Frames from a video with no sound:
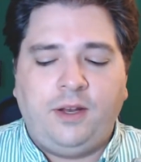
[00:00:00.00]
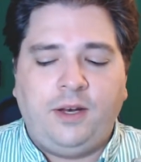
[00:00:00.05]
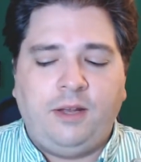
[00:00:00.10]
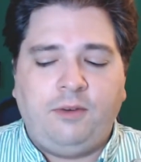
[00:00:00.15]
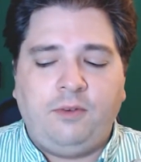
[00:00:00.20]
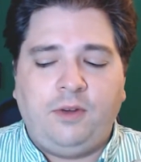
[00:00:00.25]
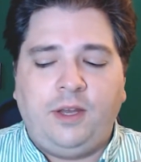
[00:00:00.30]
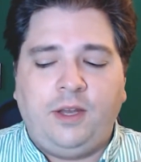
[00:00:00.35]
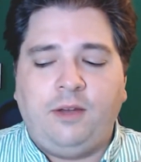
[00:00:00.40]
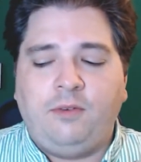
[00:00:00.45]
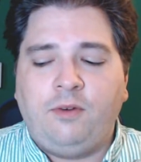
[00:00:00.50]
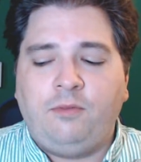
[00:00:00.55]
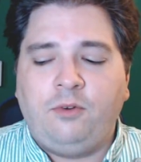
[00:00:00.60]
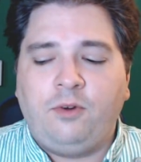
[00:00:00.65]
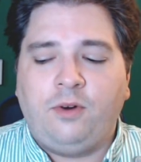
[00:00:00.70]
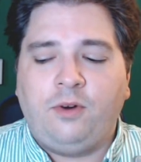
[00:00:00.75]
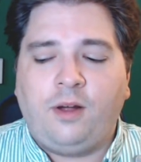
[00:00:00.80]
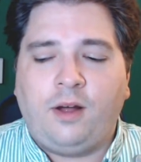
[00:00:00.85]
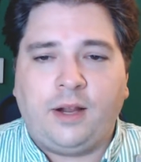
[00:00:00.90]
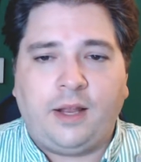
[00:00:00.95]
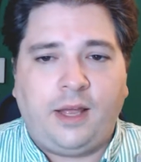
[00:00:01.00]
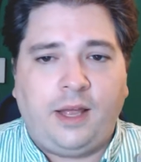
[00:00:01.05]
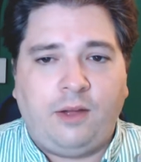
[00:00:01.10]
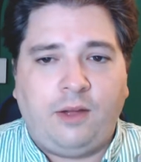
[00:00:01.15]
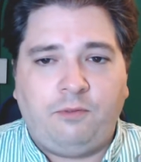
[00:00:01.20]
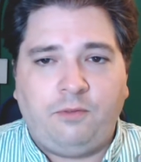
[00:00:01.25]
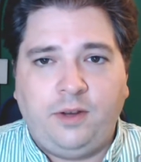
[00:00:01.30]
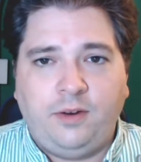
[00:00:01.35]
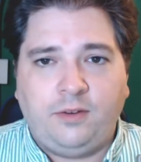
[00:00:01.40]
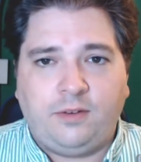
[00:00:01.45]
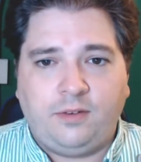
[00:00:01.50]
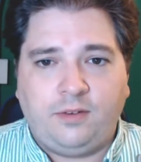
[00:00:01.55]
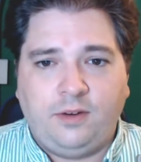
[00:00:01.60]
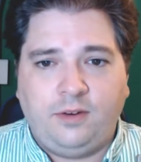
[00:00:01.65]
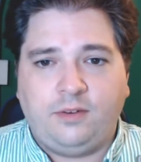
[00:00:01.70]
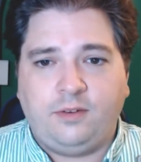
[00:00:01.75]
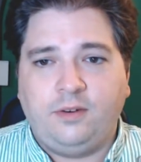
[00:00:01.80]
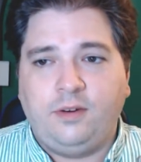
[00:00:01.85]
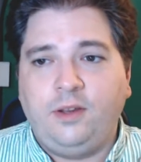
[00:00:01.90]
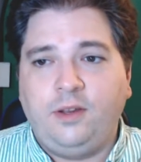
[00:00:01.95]
Even if you're not caffeine
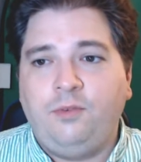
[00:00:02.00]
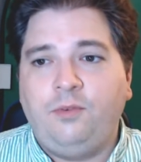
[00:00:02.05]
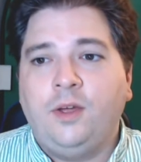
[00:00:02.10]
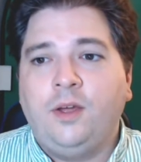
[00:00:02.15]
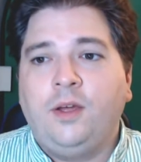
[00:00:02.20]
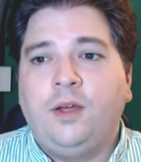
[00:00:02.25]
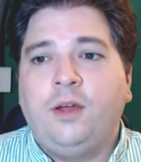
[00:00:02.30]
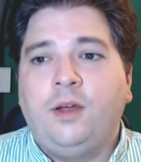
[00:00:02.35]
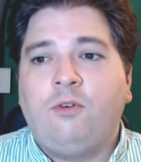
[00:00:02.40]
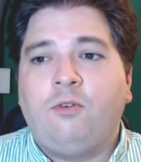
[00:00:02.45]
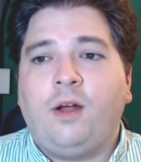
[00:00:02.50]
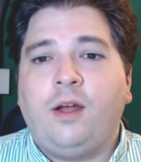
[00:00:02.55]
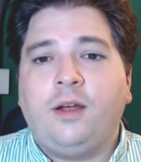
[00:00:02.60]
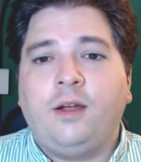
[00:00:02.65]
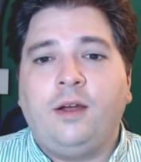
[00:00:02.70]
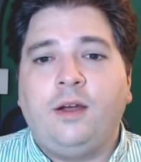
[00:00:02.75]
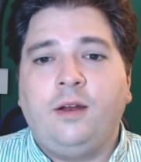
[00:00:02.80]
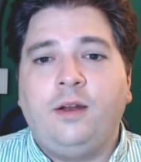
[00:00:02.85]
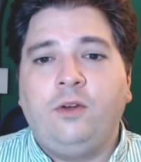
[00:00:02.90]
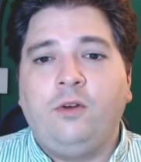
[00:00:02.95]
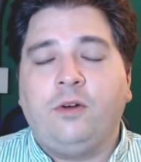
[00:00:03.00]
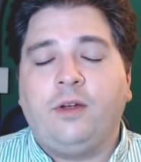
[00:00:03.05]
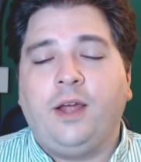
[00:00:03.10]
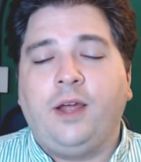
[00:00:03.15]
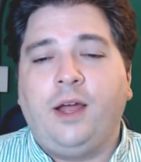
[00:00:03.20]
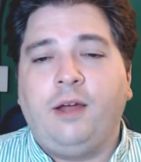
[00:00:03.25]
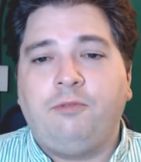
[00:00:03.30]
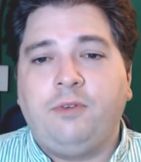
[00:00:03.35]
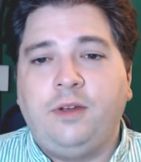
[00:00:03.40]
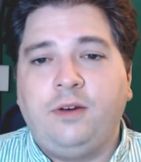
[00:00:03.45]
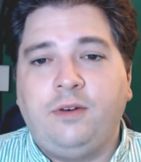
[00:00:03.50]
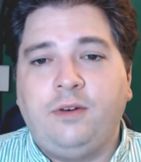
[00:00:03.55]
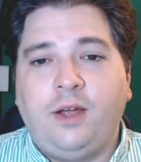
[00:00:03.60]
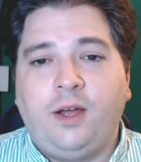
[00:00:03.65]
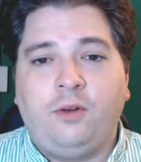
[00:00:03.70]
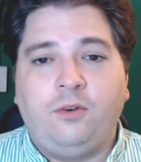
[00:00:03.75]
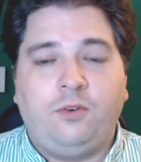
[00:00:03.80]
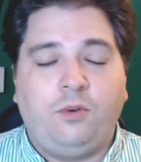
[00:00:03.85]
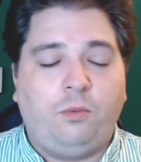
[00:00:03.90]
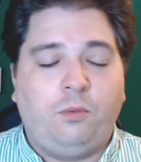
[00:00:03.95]
sensitive, try cutting your caffeine
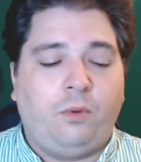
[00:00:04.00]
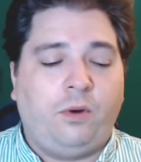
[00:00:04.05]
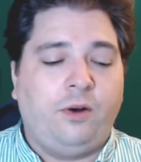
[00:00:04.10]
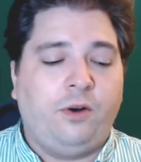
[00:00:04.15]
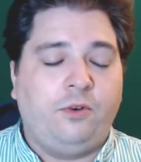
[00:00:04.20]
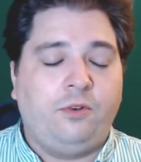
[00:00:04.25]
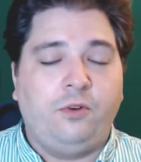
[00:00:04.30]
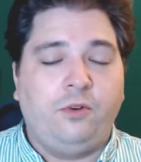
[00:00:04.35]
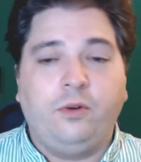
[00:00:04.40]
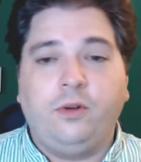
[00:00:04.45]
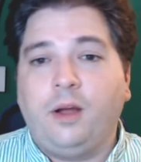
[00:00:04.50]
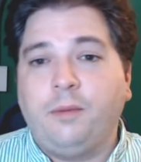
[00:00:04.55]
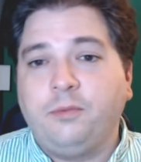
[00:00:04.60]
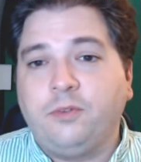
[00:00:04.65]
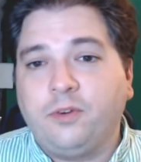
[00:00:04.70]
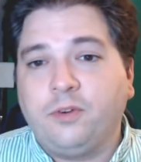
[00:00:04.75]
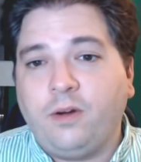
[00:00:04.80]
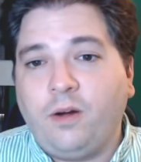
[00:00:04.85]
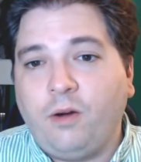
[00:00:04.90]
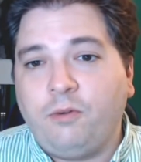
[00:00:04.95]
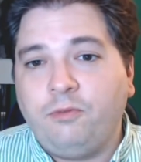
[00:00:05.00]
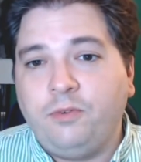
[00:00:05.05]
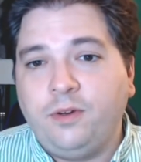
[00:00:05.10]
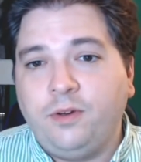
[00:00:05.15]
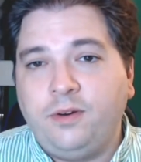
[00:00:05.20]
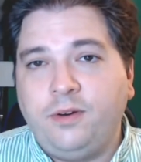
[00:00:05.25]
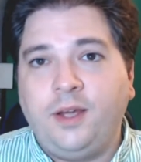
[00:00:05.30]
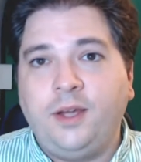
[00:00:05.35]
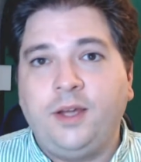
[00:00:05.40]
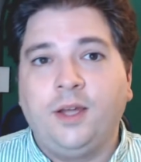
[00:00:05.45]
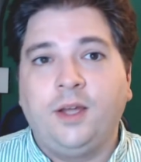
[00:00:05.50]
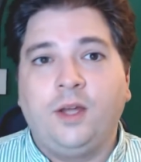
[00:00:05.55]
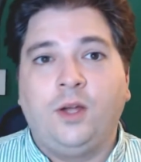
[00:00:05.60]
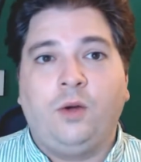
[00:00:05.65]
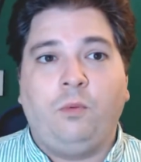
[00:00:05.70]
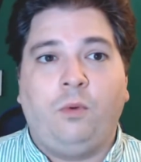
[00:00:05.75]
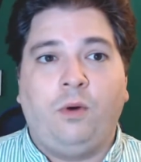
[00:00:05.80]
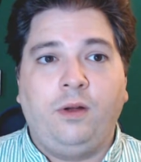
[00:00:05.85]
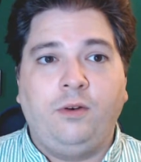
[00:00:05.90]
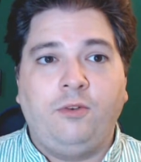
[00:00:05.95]
down to 1 or 2 cups of coffee a day,
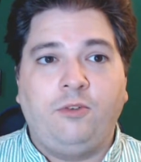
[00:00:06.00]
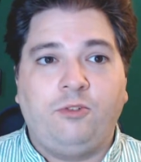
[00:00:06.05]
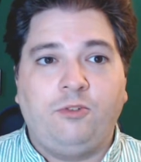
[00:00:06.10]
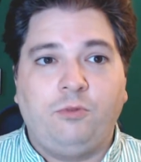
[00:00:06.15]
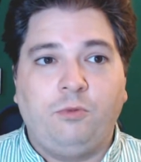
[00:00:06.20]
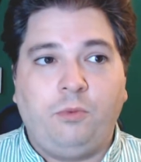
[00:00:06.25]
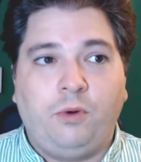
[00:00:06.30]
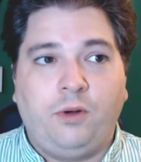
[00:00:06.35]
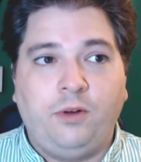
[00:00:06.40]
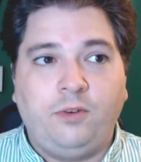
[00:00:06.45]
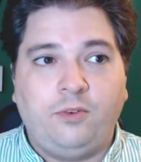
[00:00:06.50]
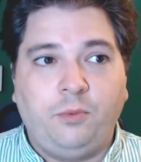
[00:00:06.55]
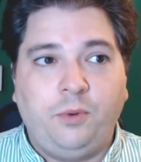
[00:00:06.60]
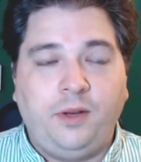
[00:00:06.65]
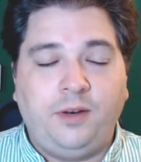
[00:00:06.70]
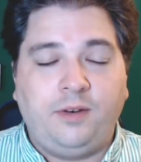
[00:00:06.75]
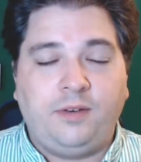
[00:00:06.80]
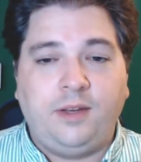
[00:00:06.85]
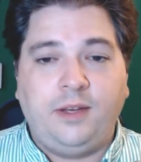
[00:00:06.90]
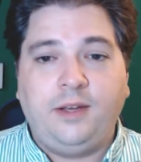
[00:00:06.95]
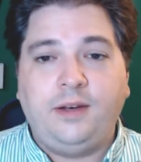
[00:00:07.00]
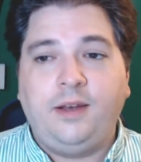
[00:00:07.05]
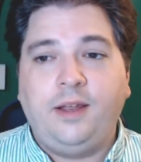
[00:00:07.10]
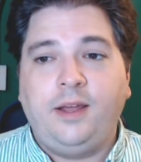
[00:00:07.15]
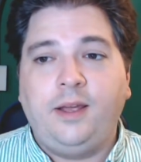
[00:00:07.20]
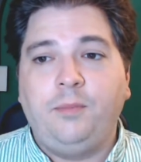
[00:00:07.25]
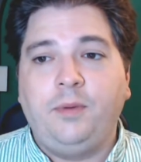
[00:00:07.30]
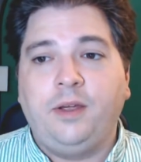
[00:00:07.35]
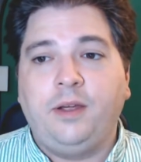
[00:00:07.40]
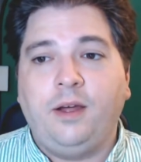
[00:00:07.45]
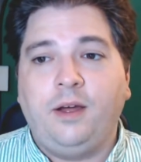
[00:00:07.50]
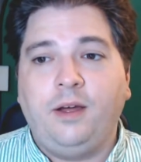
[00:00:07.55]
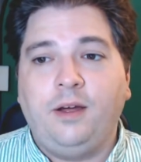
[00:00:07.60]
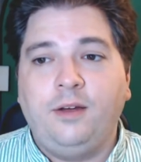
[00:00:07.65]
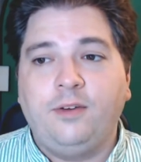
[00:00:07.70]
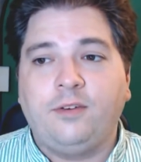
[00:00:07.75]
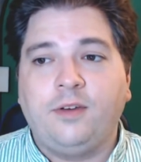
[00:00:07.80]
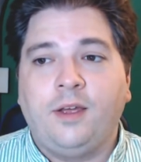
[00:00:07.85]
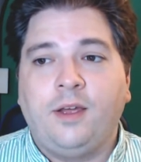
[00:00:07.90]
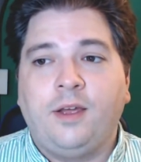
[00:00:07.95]
one sweet tea a day,
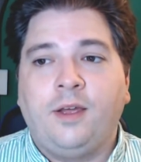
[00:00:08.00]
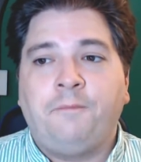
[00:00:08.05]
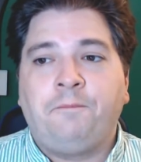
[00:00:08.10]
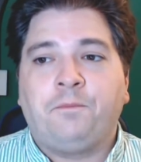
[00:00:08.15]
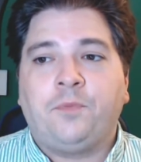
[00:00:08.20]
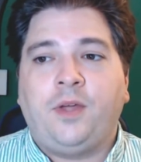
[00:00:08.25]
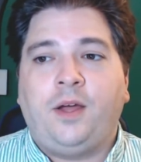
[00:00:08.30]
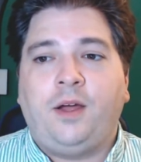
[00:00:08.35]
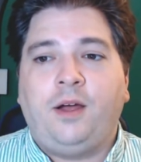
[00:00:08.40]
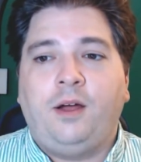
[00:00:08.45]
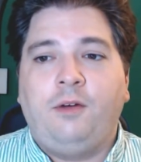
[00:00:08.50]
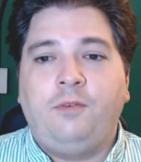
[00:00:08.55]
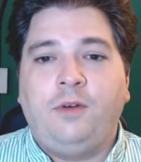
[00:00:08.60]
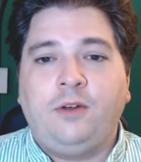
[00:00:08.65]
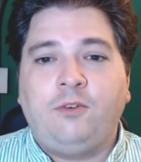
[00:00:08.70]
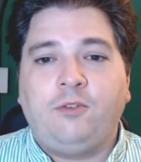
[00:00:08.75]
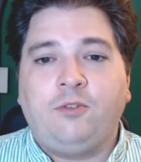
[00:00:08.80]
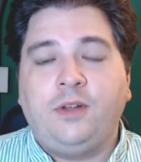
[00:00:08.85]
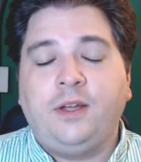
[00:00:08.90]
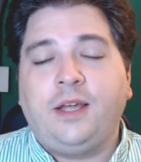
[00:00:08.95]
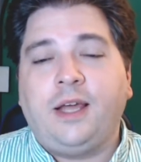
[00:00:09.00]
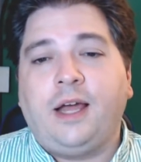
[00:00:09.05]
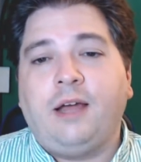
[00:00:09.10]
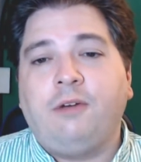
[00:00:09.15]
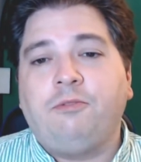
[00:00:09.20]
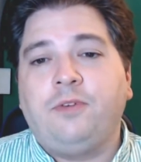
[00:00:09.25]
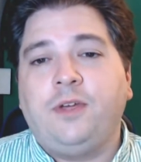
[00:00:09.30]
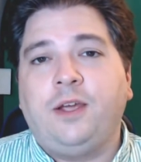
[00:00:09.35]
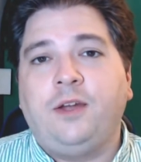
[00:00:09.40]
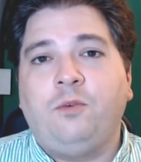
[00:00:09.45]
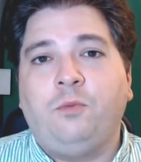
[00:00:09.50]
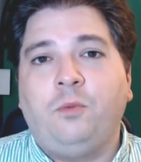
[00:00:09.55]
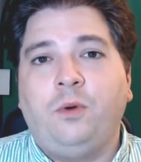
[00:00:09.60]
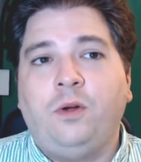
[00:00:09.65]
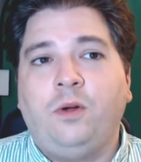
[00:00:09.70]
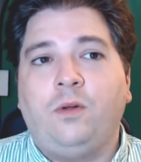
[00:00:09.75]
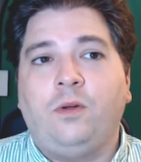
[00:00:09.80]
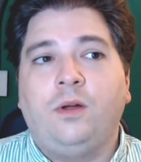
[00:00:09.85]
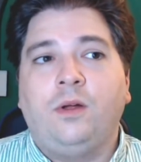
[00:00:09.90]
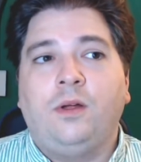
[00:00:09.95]
because eventually caffeine
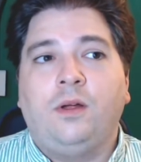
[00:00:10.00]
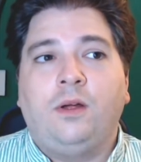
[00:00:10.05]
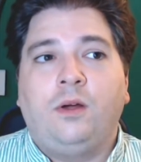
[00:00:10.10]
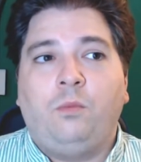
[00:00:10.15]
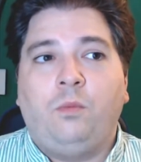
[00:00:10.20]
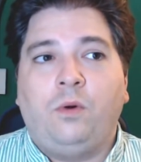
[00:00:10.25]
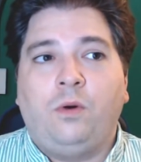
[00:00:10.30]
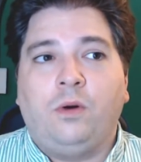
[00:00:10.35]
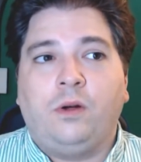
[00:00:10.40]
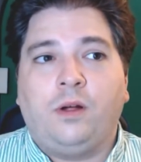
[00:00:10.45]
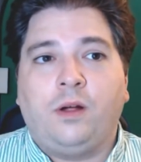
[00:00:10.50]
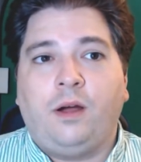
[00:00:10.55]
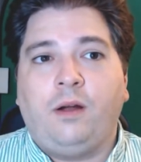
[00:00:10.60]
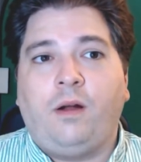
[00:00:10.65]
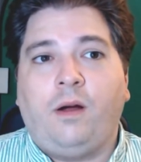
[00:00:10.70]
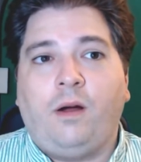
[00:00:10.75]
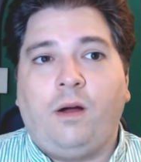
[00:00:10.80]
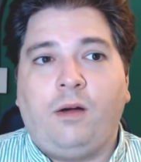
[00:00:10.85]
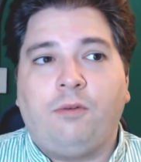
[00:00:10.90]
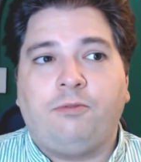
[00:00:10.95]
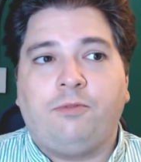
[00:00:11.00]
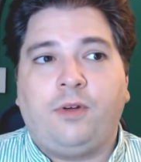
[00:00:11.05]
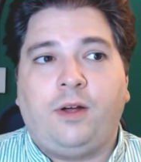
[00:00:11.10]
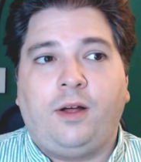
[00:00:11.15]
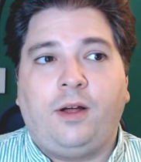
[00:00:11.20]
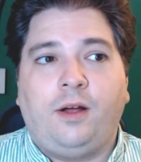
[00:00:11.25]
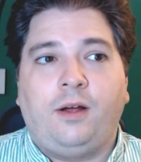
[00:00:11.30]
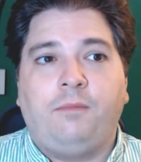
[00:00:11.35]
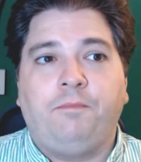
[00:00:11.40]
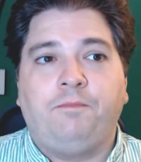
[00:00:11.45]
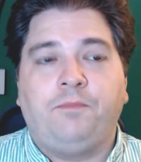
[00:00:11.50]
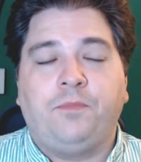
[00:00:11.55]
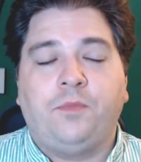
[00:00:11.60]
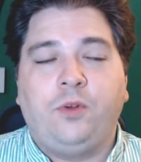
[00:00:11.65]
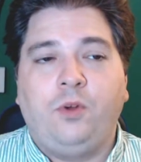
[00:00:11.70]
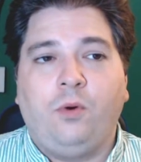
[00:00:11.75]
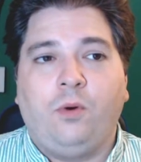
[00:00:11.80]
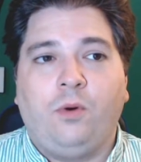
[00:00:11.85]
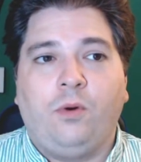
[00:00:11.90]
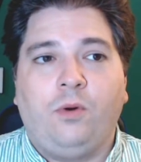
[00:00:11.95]
will cut off
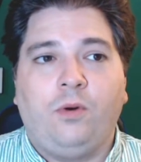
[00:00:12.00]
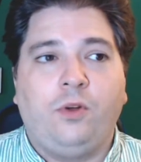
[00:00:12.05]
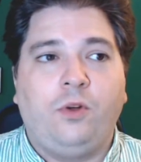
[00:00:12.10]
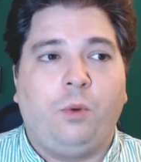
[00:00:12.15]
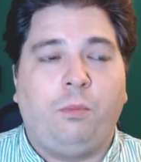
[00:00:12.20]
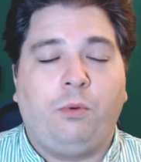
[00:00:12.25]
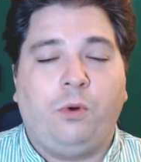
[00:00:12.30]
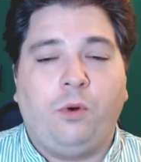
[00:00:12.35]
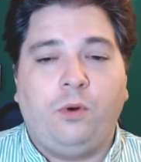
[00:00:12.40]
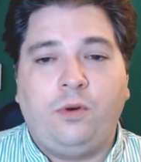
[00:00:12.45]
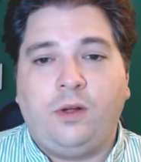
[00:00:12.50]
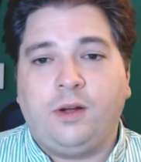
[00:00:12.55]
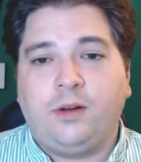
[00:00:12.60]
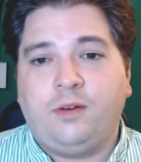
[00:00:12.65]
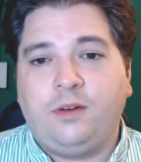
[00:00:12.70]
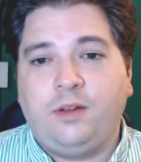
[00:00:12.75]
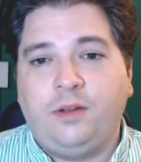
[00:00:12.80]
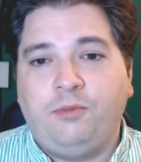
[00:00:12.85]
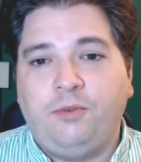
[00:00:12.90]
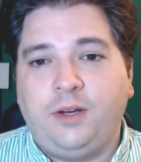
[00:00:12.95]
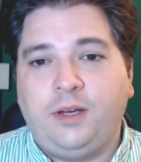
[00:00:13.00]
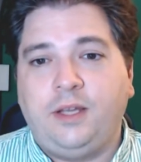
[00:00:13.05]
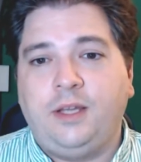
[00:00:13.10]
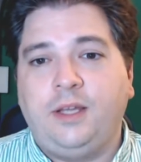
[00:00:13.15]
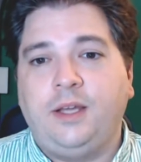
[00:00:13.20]
your productivity.